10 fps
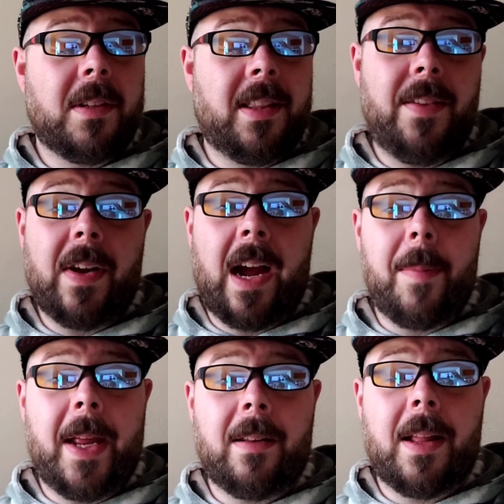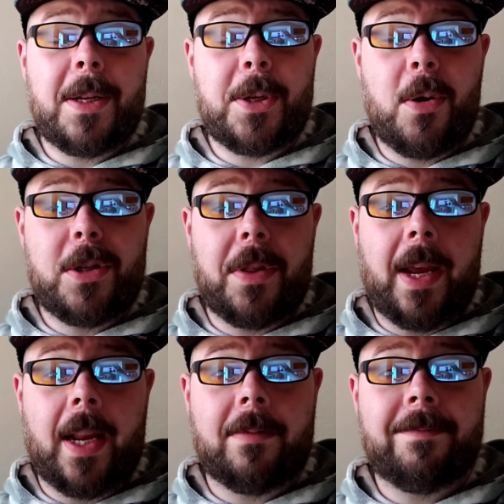Leave a comment. Let us know what you're
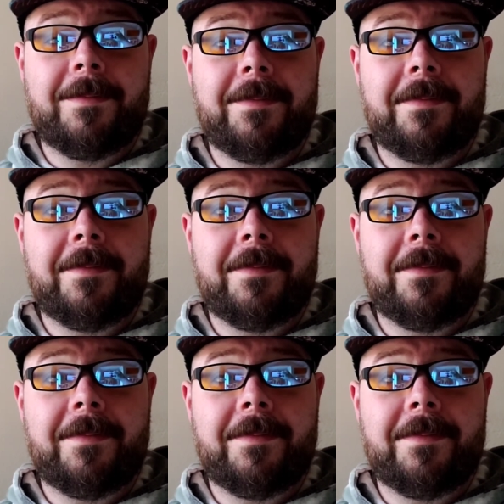thinking.